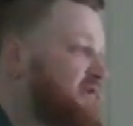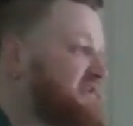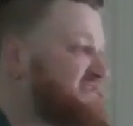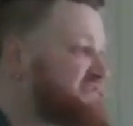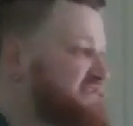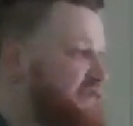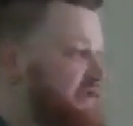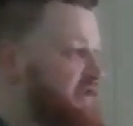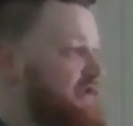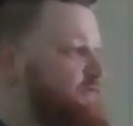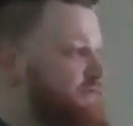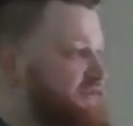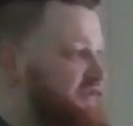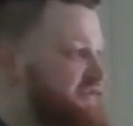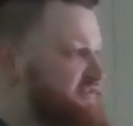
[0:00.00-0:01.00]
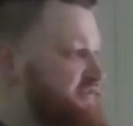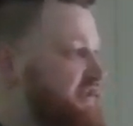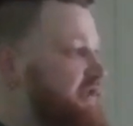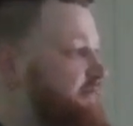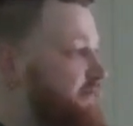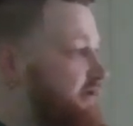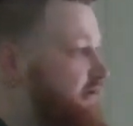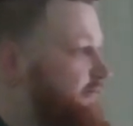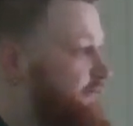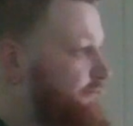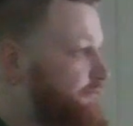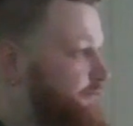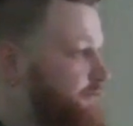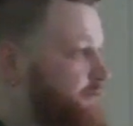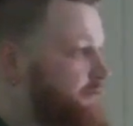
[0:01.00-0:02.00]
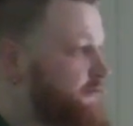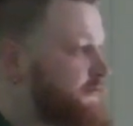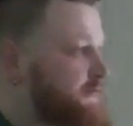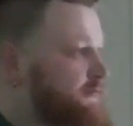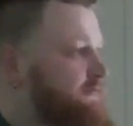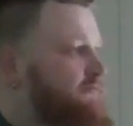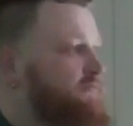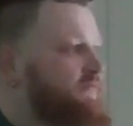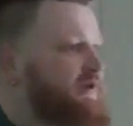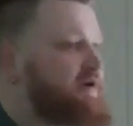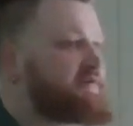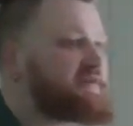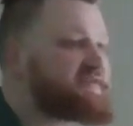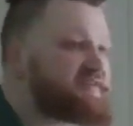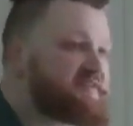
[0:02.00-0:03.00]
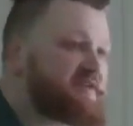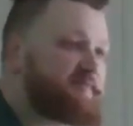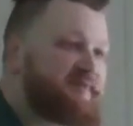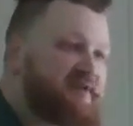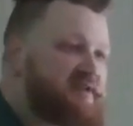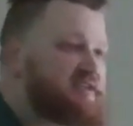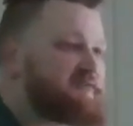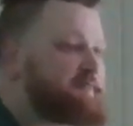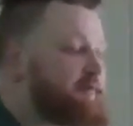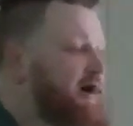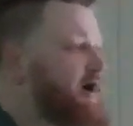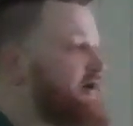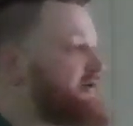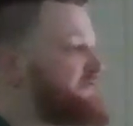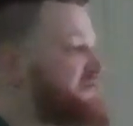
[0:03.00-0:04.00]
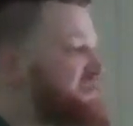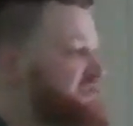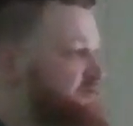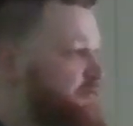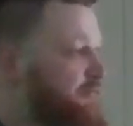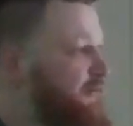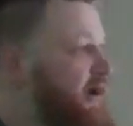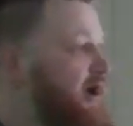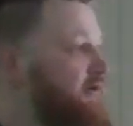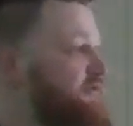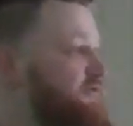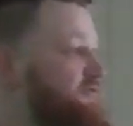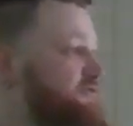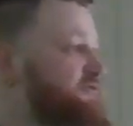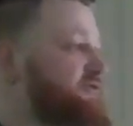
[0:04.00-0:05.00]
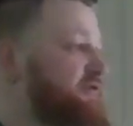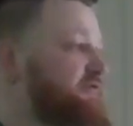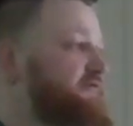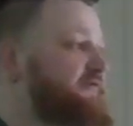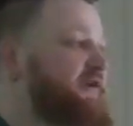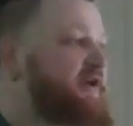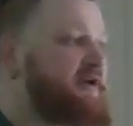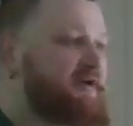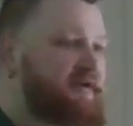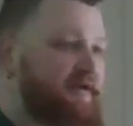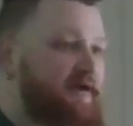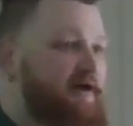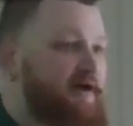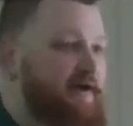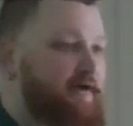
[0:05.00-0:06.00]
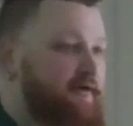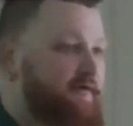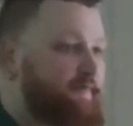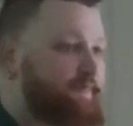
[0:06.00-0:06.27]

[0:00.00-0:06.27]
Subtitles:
He's saying it with excitement. This is something he's proud of. He's proud to serve God.